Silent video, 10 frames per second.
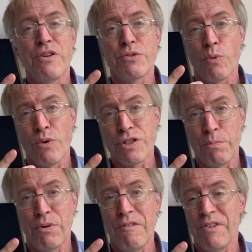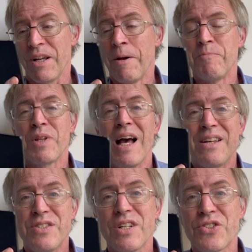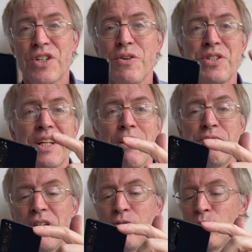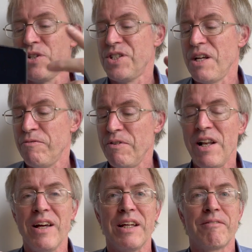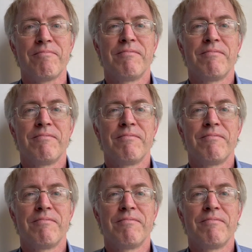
use waterproofing as an excuse to get rid of all the stuff we like.